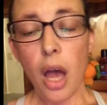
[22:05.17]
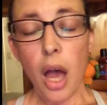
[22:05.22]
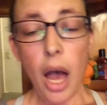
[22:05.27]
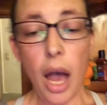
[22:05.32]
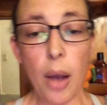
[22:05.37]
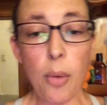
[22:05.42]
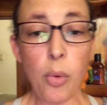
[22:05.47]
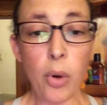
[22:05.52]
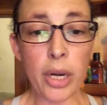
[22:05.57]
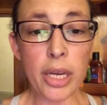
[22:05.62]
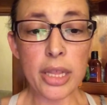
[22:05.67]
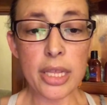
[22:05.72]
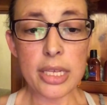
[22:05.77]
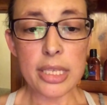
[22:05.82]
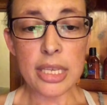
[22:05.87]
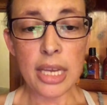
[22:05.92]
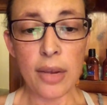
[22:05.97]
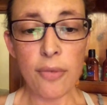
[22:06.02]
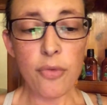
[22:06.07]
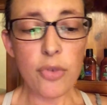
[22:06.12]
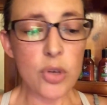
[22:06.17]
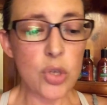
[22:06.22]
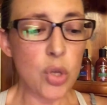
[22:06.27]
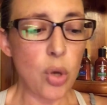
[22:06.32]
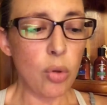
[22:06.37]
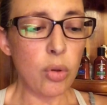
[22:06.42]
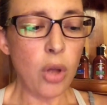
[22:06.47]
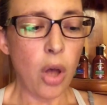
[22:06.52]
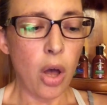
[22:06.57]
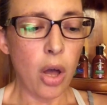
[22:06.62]
I wanted this name for so
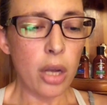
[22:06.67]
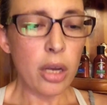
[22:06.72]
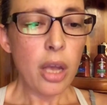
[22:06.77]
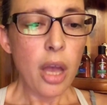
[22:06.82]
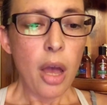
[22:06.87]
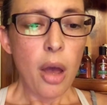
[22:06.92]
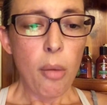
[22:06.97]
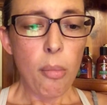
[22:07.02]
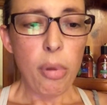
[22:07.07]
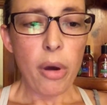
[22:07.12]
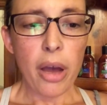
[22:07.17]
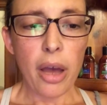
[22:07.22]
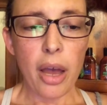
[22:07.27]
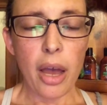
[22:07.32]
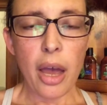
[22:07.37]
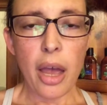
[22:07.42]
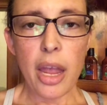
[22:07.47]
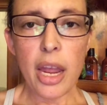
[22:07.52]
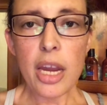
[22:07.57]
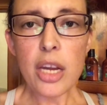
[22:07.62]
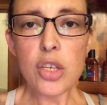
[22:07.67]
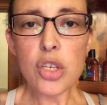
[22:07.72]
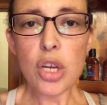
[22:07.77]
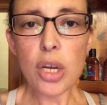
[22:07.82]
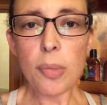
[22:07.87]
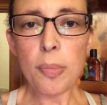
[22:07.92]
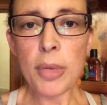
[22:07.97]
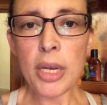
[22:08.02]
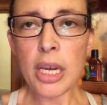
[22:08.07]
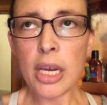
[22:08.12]
long, but it
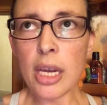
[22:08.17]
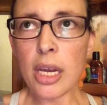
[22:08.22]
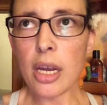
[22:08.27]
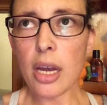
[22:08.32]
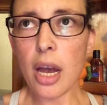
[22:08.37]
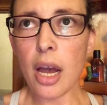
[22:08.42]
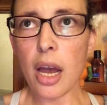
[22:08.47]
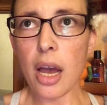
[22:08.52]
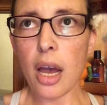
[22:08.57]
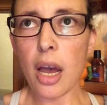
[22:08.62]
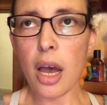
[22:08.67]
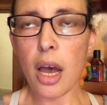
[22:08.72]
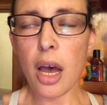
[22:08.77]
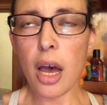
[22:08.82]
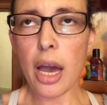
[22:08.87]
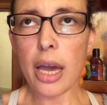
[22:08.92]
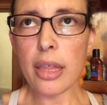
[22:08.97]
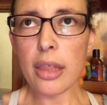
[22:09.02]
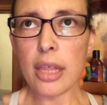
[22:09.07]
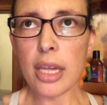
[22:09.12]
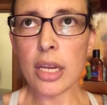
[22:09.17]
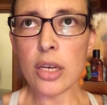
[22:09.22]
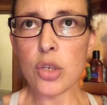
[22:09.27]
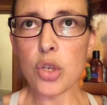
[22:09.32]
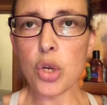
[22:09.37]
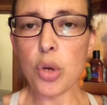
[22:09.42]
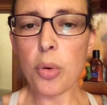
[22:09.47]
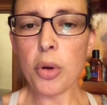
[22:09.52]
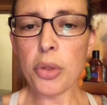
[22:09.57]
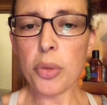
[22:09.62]
took me, I think,
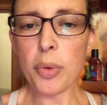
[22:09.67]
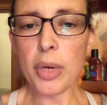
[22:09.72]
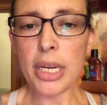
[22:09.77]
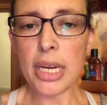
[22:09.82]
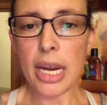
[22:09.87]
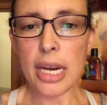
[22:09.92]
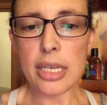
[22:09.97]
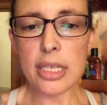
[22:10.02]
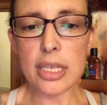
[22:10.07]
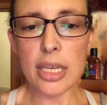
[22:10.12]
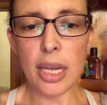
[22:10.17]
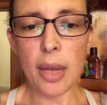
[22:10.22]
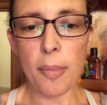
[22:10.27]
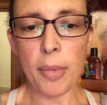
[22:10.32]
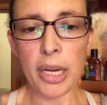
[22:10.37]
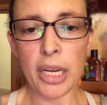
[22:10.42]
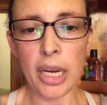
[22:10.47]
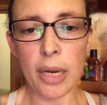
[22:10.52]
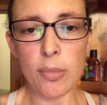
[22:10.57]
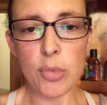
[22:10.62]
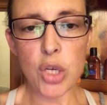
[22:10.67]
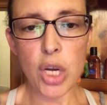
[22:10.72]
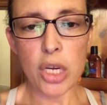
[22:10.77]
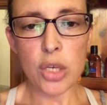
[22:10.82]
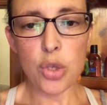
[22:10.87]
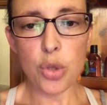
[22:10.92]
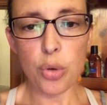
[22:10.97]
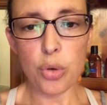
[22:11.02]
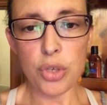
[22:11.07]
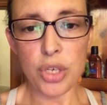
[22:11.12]
2 or 3 days to get my name
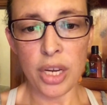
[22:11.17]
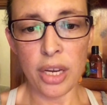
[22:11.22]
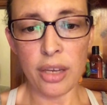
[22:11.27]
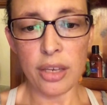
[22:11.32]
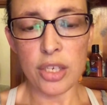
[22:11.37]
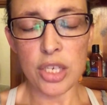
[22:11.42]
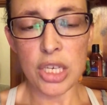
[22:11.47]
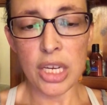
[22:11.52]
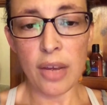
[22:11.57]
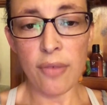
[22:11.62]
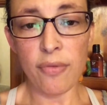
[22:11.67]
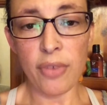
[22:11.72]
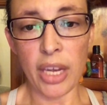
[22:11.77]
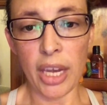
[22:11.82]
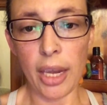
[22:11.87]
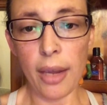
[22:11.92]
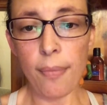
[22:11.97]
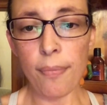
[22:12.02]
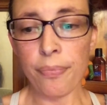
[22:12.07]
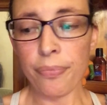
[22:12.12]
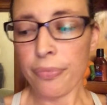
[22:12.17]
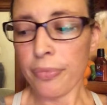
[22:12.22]
changed through DMV